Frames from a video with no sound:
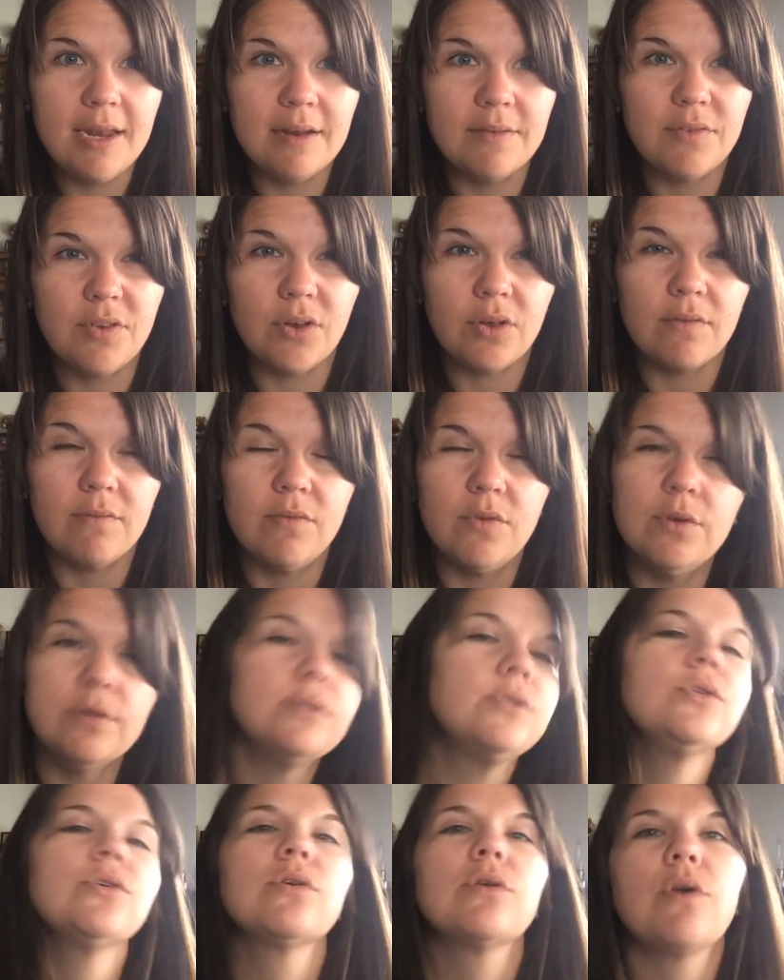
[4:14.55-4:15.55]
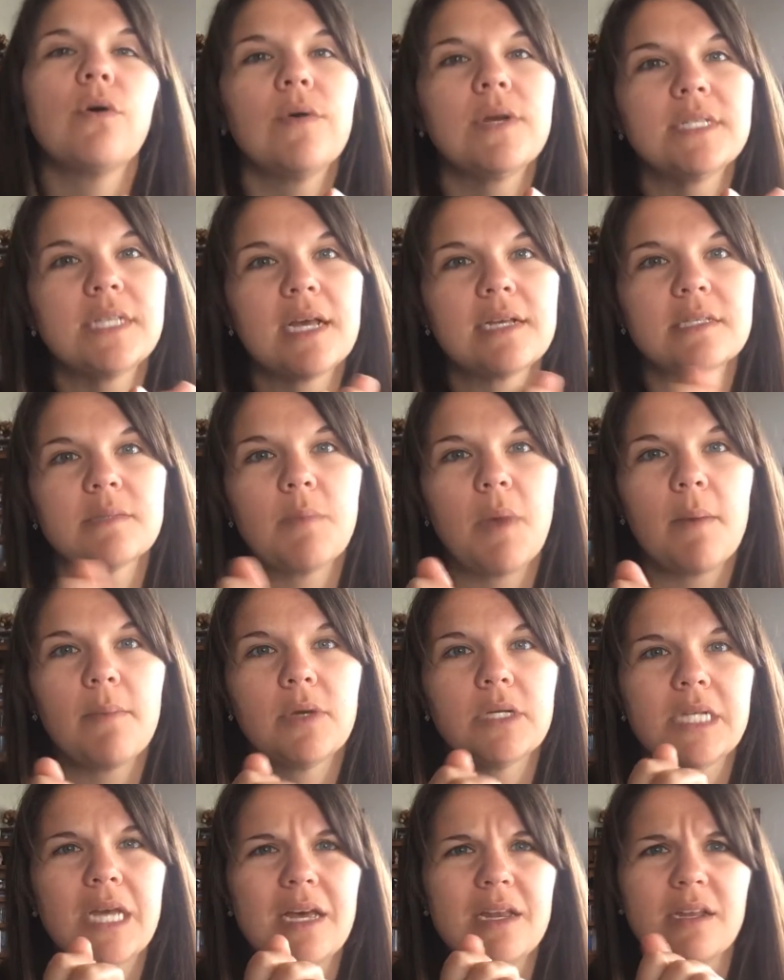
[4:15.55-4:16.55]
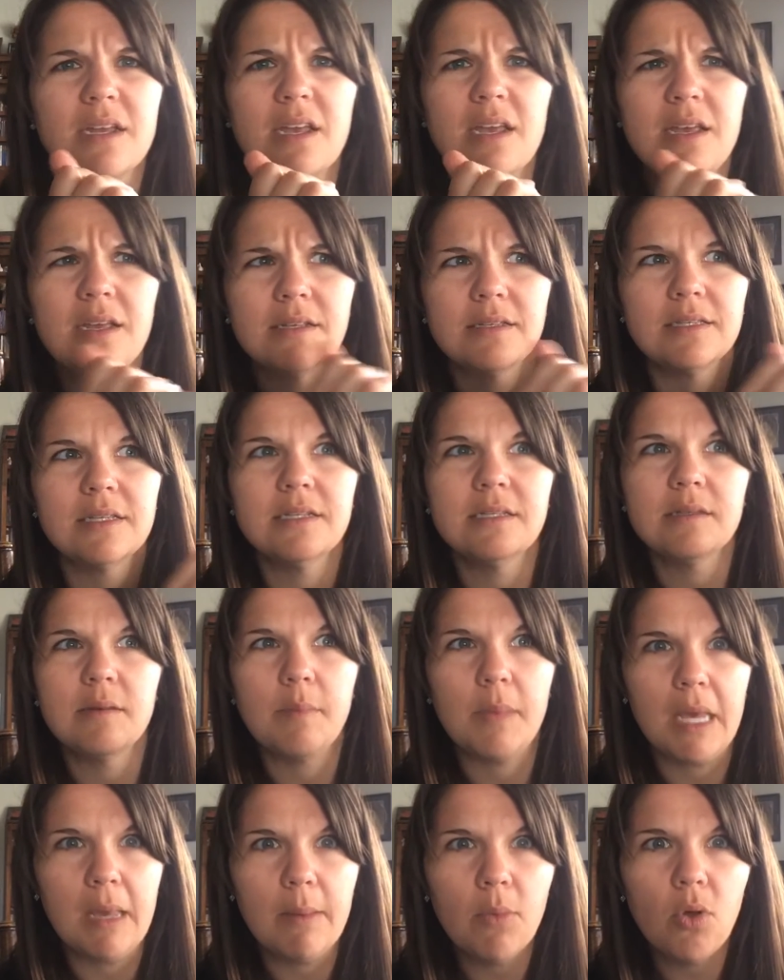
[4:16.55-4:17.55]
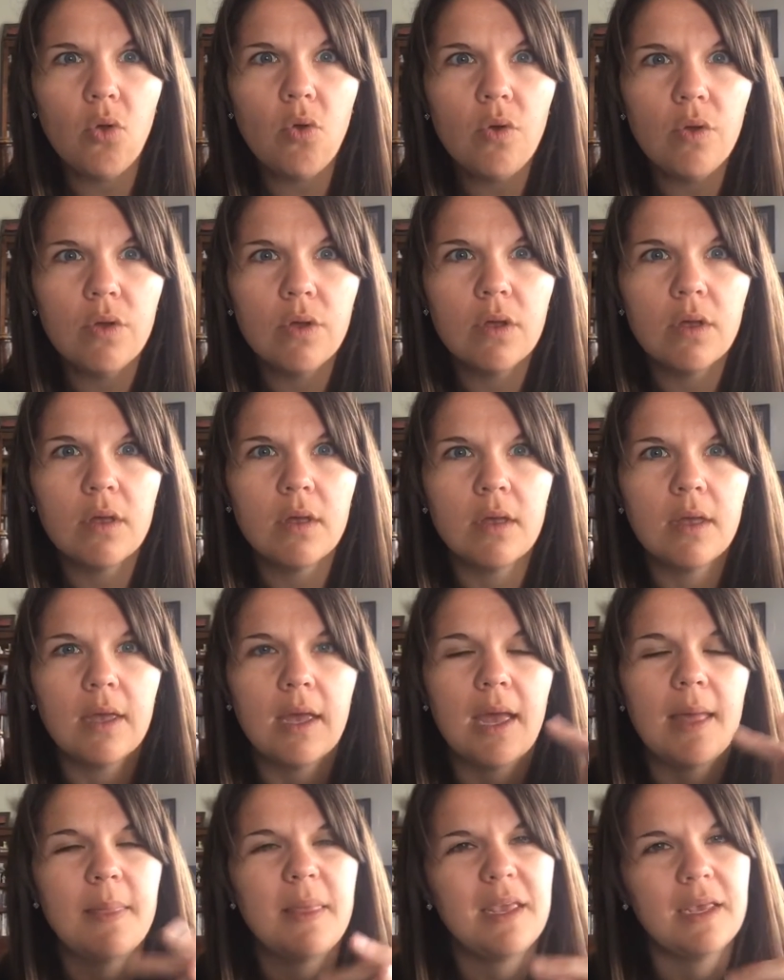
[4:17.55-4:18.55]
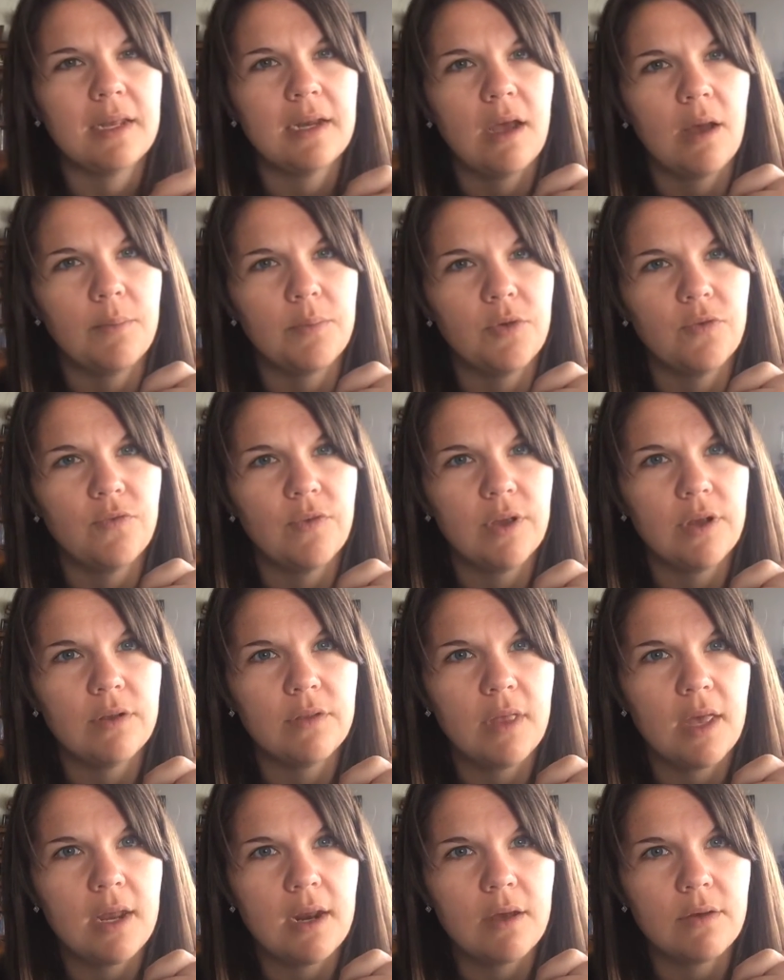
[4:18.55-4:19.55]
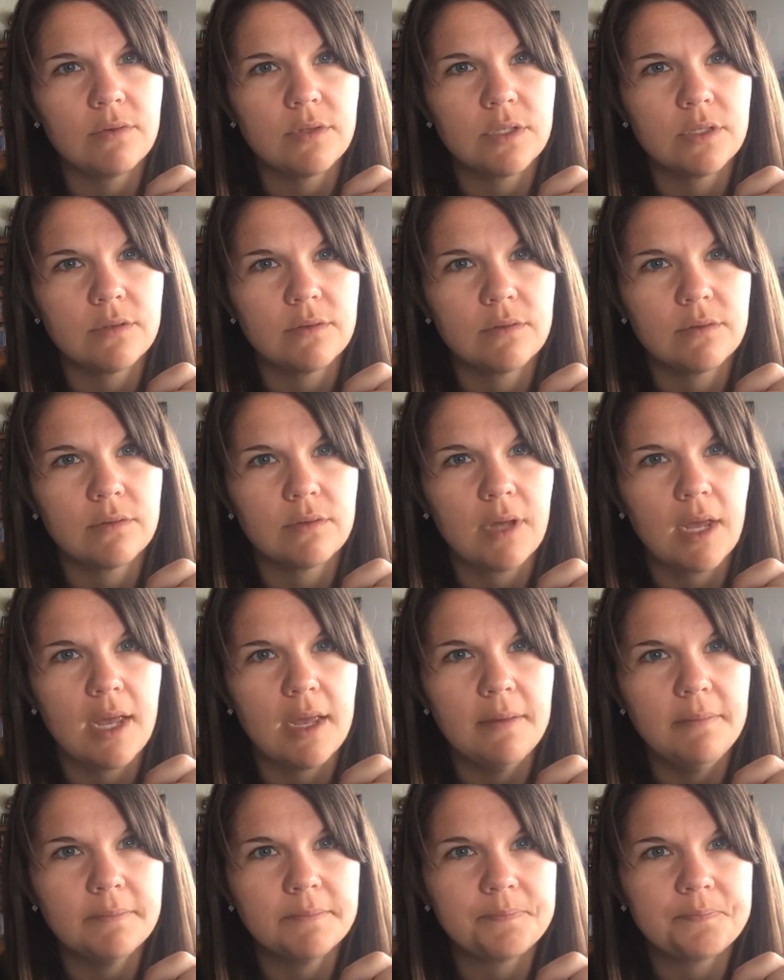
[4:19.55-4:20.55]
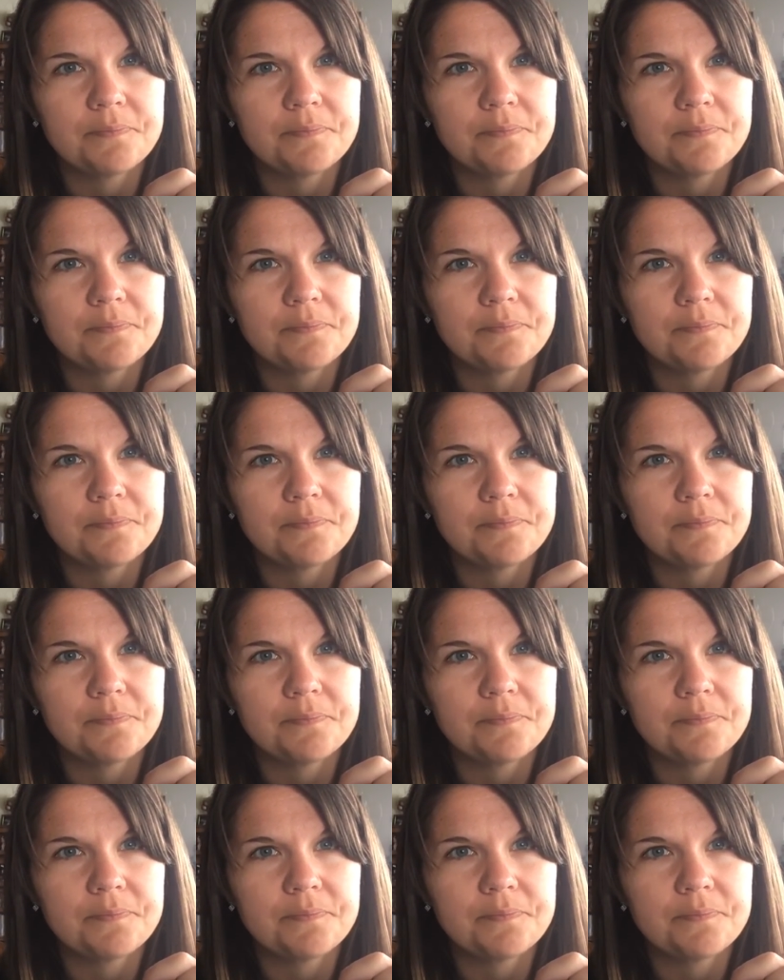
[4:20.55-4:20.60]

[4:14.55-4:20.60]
And if you're confused, you can always ask mom or dad, hey, is this a mammal? and they can help you figure that out. Okay?